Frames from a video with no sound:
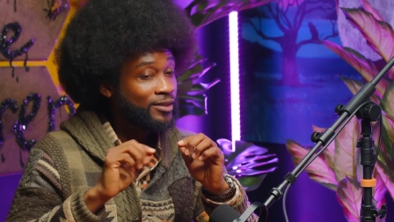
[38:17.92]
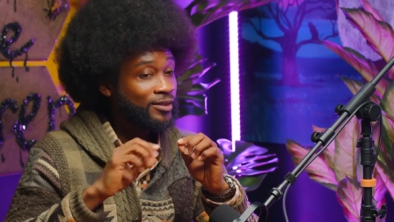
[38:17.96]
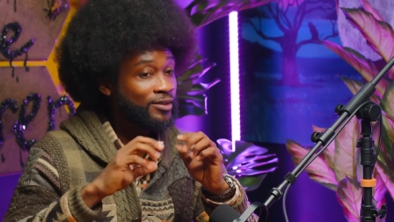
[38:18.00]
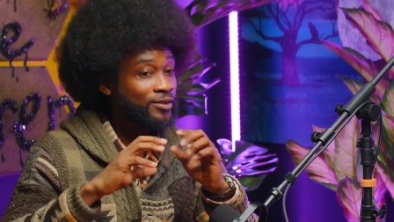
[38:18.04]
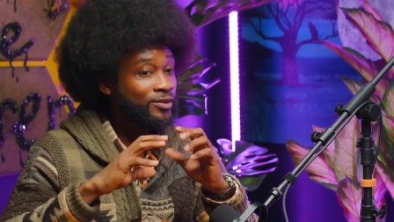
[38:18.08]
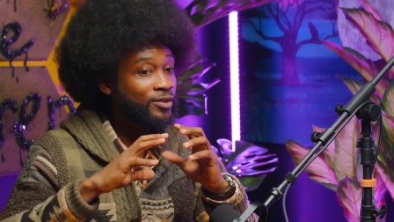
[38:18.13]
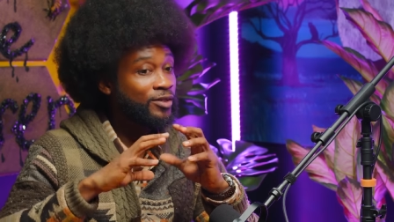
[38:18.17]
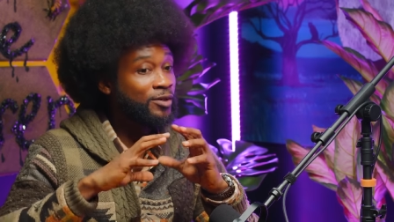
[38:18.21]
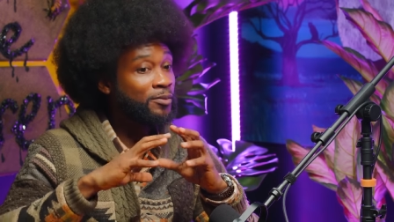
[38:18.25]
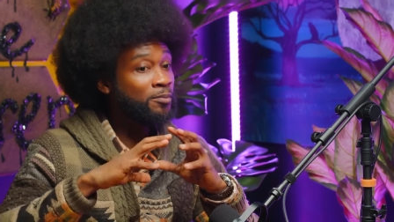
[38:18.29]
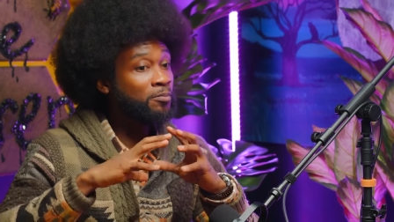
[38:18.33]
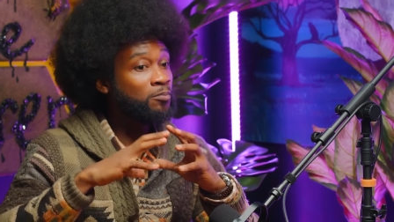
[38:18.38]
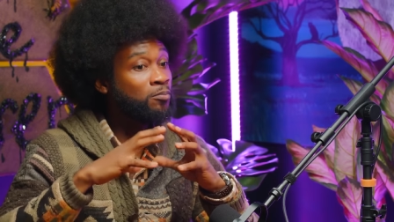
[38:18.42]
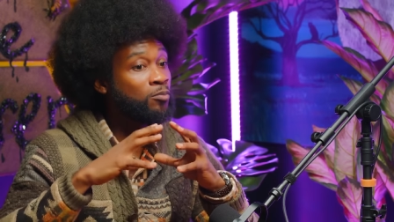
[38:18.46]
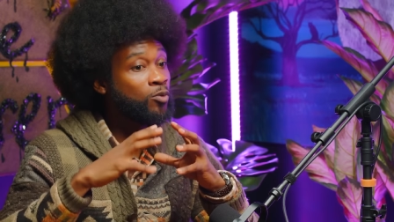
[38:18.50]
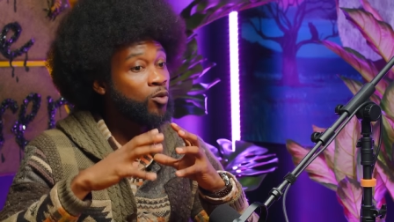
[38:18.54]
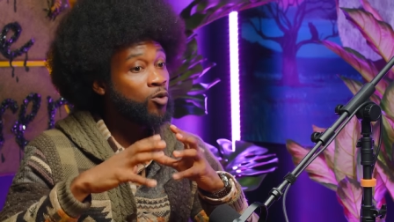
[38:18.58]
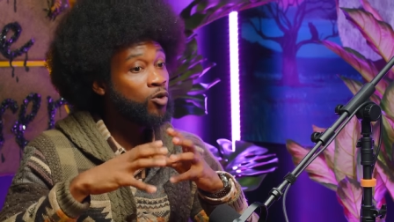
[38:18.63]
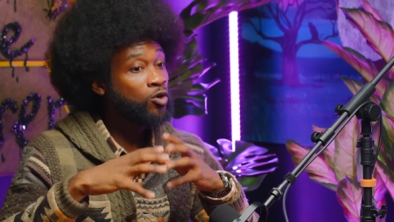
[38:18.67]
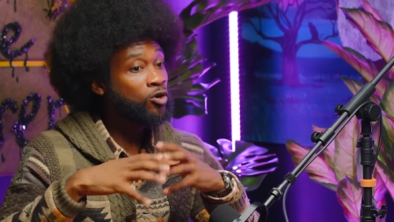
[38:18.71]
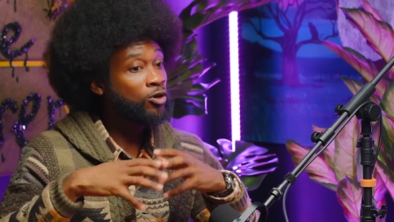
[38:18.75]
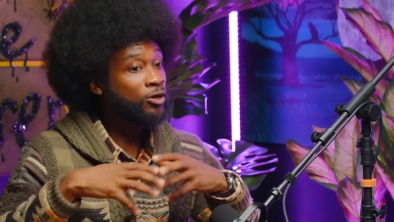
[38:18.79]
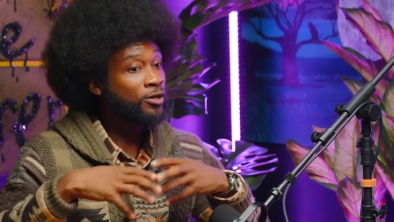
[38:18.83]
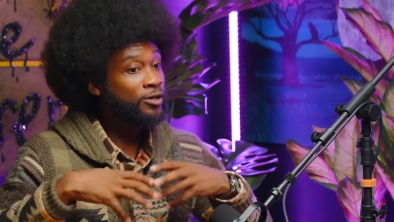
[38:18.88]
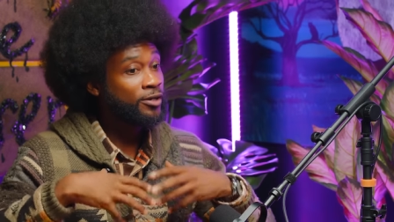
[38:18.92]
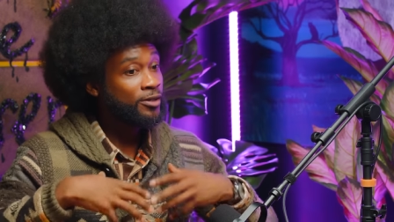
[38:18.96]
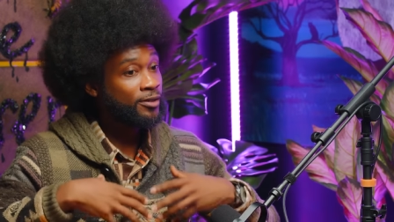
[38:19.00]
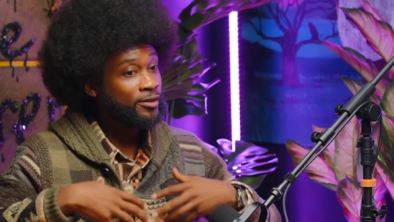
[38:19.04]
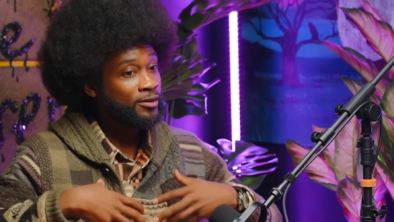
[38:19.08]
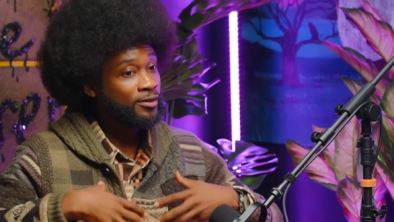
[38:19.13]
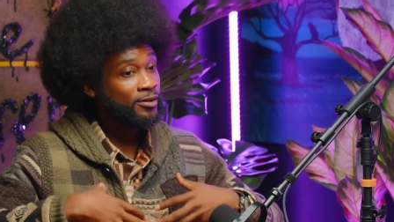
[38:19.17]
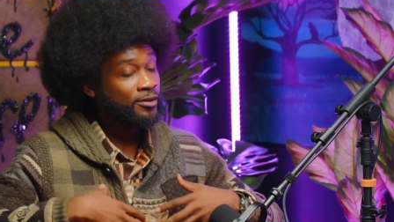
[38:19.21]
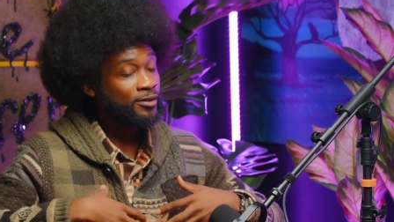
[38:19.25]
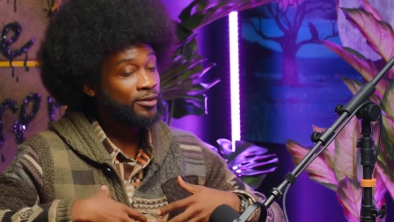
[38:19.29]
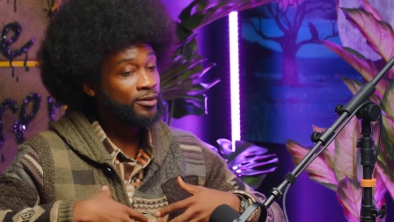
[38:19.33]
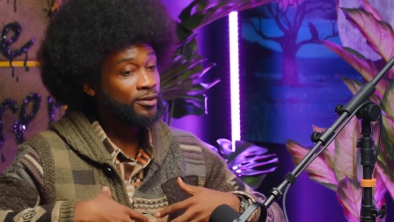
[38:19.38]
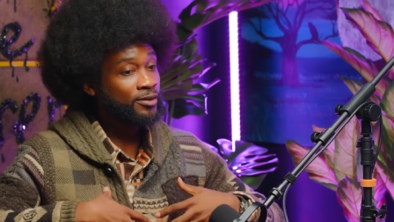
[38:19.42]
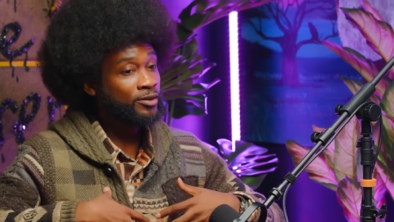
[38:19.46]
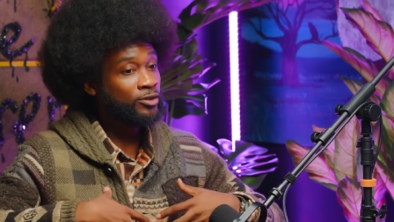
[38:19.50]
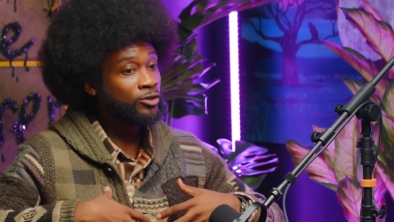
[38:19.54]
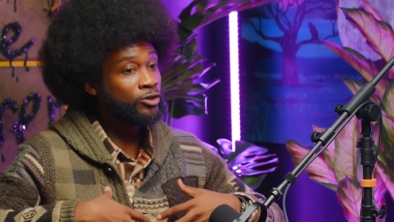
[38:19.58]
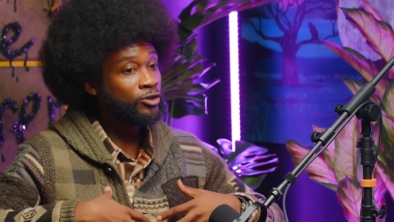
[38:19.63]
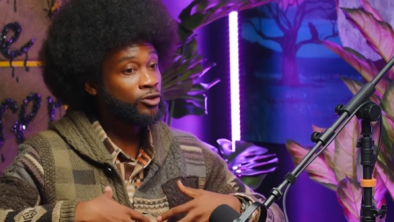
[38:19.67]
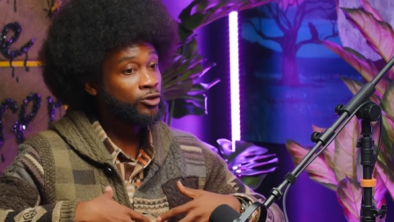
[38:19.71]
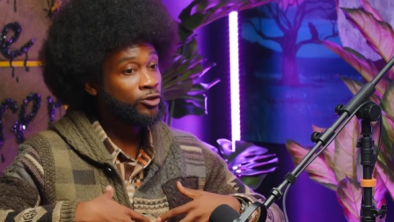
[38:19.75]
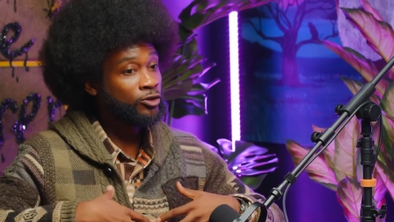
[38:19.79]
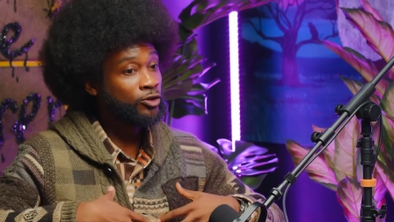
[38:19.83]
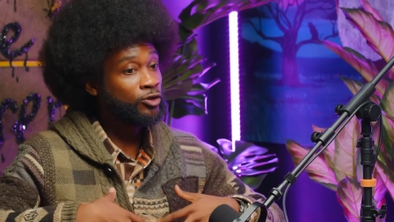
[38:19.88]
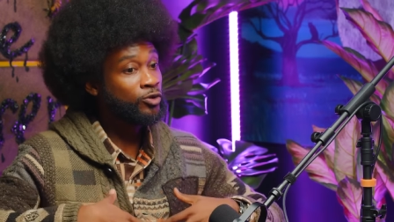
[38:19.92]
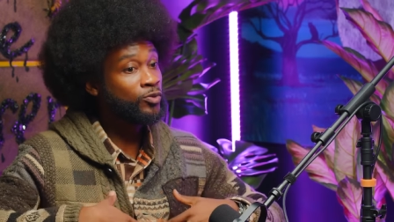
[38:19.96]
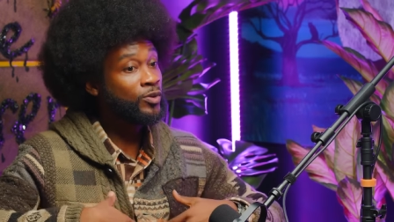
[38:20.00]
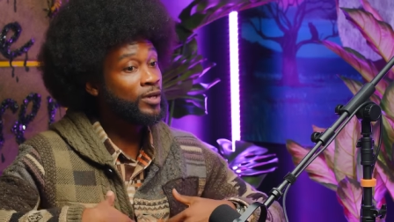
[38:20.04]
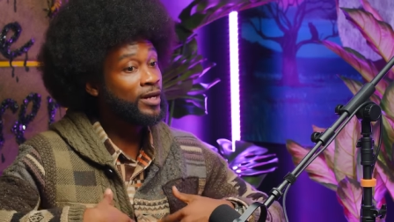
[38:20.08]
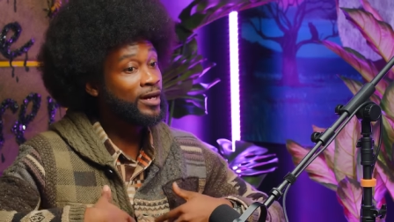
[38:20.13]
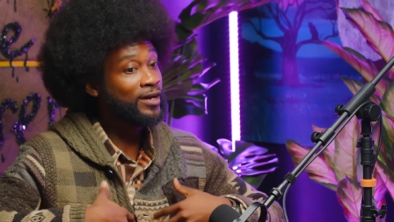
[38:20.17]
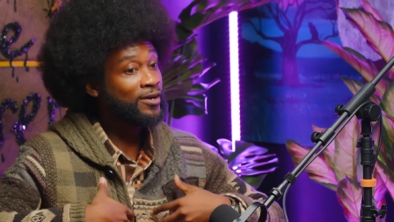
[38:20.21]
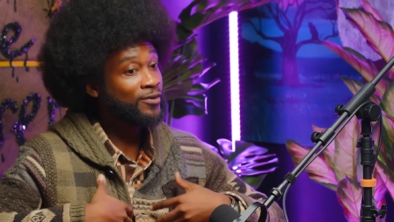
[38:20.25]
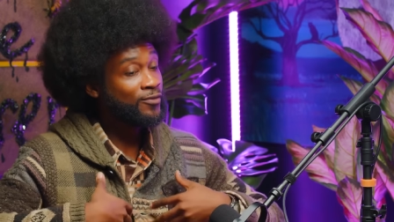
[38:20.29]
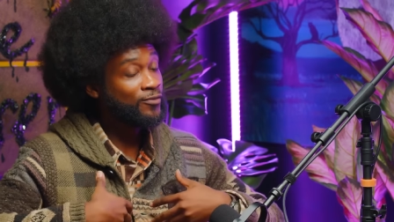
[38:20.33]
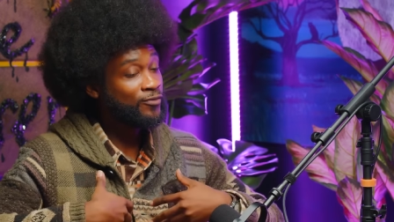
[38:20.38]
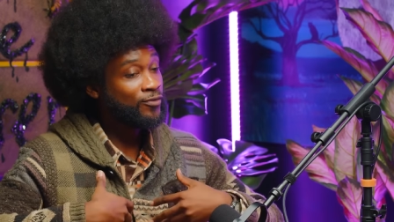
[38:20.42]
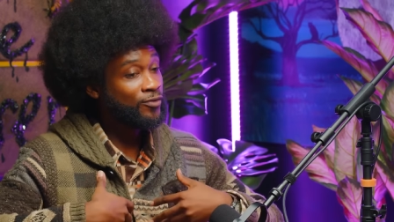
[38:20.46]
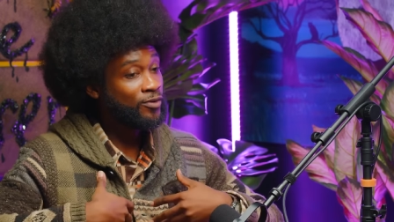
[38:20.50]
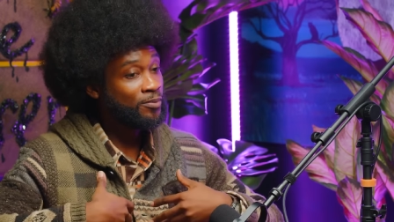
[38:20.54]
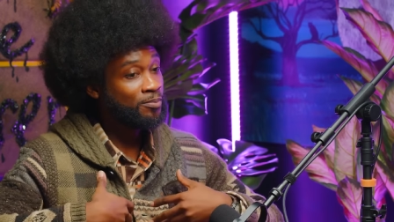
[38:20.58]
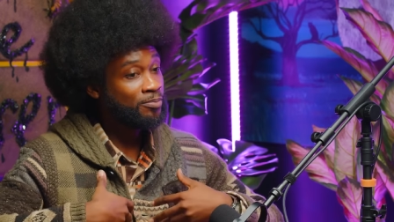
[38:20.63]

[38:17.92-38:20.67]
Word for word: the more you have